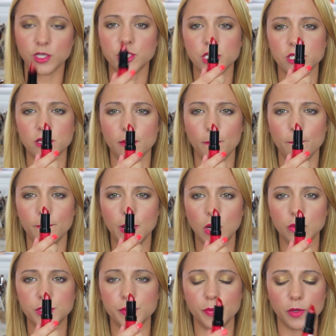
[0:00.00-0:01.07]
which is the
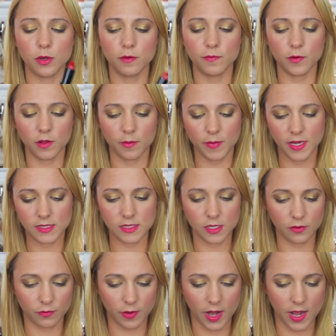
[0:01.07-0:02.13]
most beautiful,
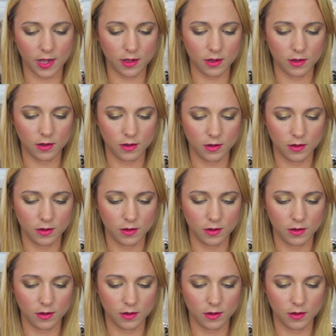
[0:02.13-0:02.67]
amazing red.